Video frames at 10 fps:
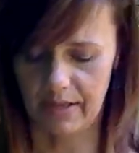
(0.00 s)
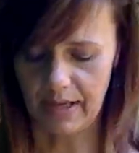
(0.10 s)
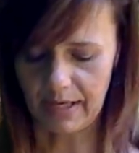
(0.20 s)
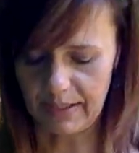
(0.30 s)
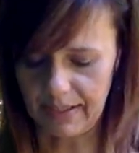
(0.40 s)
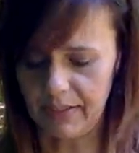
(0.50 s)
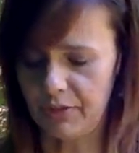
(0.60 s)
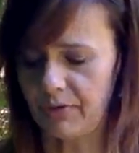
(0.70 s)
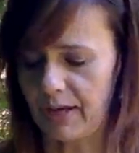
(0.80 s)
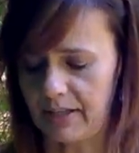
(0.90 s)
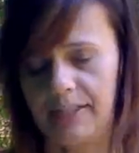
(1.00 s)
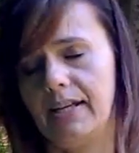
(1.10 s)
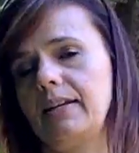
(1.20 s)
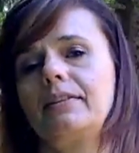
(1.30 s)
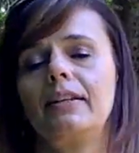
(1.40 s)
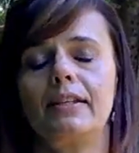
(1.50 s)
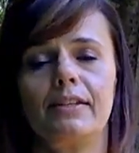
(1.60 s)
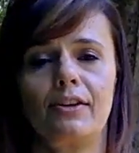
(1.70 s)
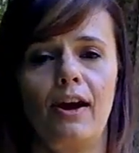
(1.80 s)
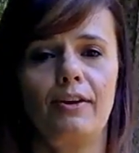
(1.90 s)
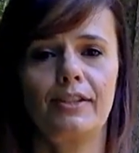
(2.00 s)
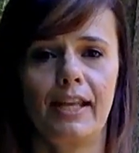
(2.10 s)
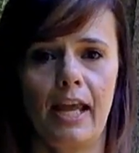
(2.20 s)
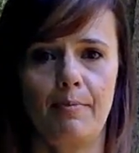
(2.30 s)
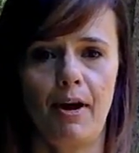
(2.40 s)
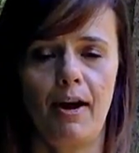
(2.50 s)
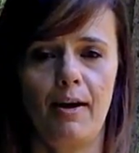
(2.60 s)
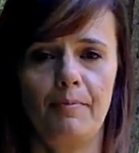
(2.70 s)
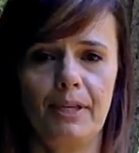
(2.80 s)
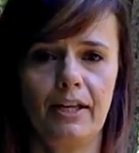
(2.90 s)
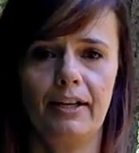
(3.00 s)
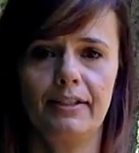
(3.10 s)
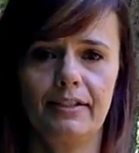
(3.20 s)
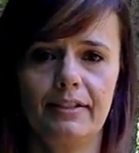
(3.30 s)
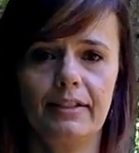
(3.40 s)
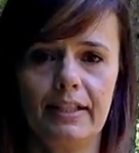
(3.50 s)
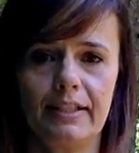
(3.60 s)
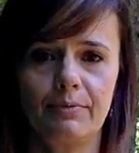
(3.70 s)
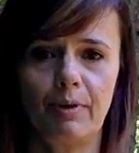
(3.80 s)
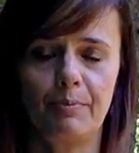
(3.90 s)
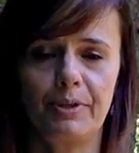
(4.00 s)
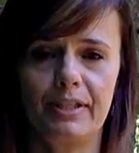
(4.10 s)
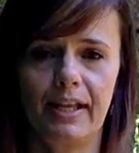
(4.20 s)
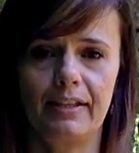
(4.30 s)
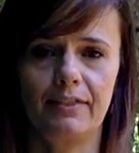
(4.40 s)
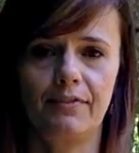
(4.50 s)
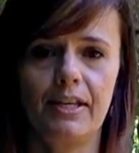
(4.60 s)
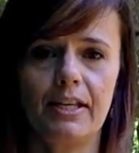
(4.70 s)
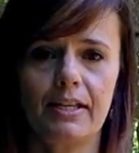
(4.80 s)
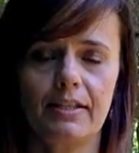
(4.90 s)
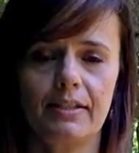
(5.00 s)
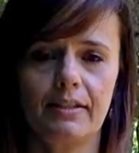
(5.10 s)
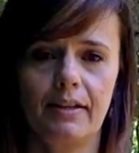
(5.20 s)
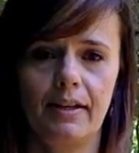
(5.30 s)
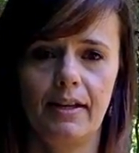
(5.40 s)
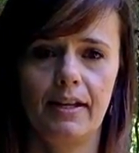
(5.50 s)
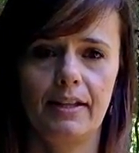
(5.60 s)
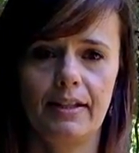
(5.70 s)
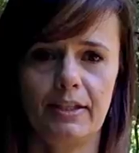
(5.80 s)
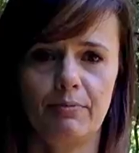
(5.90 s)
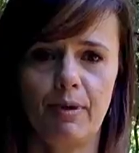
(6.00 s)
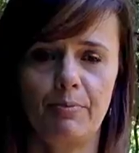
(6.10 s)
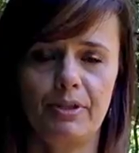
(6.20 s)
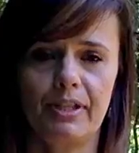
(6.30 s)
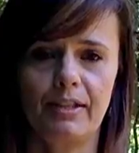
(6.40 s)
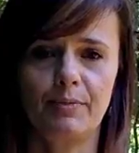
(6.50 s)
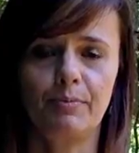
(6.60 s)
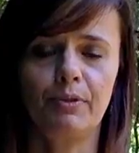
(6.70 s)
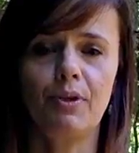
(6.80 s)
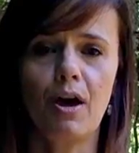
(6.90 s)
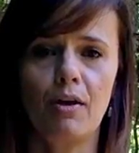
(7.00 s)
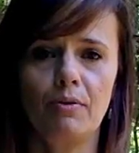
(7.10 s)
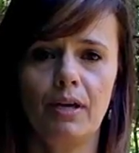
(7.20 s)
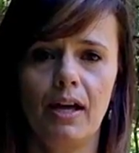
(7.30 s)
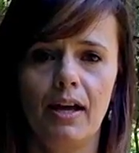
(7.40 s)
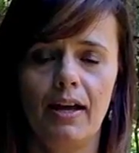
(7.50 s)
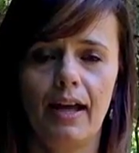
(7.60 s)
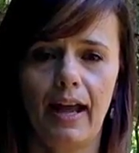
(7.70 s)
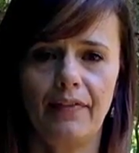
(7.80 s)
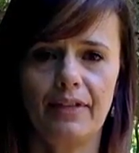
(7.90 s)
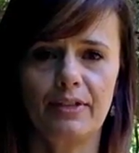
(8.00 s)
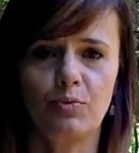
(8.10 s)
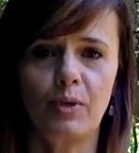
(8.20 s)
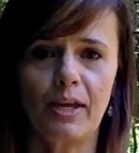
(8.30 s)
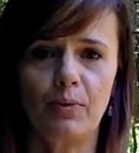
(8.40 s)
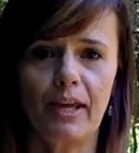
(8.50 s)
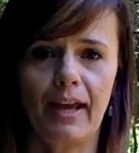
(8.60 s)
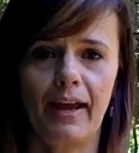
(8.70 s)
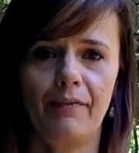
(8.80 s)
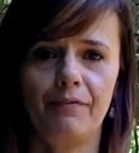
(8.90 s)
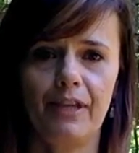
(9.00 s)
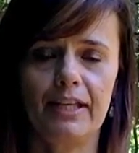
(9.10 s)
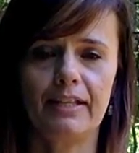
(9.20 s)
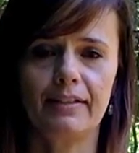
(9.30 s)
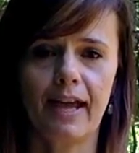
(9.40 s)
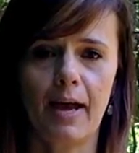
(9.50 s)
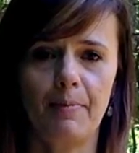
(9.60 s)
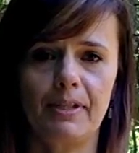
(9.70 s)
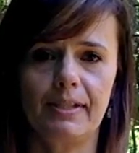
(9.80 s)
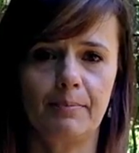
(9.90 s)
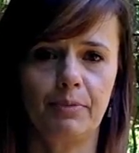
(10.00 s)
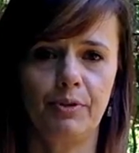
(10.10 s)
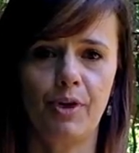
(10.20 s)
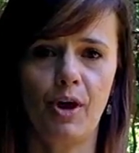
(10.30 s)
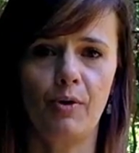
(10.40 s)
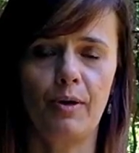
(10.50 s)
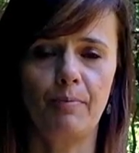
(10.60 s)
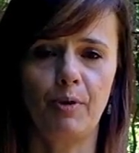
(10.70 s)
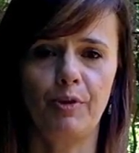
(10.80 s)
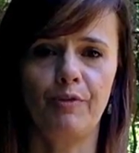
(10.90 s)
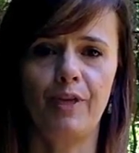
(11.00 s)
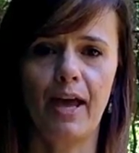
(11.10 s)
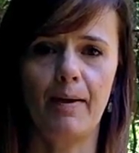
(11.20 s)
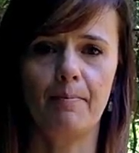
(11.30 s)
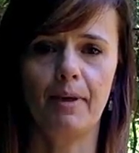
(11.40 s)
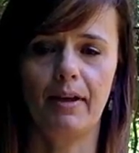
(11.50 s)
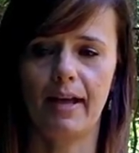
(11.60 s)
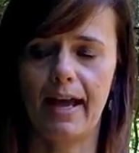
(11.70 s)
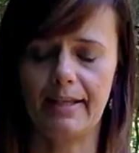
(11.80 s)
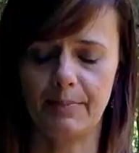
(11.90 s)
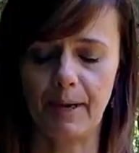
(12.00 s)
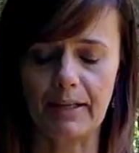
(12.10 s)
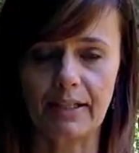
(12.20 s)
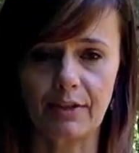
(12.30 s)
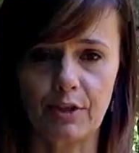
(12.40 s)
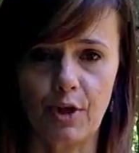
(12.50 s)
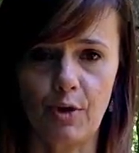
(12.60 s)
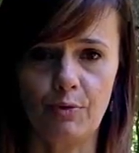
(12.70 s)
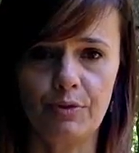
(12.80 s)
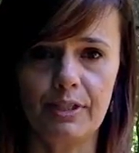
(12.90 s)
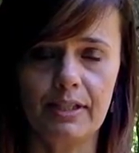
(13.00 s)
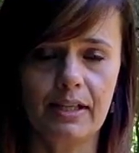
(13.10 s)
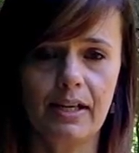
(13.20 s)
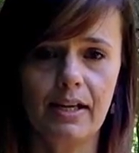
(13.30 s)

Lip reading: And it's interesting that these cards came up because this represents Venus, this represents Pluto, and this week we have Venus opposite Pluto and both of them aspecting the nodes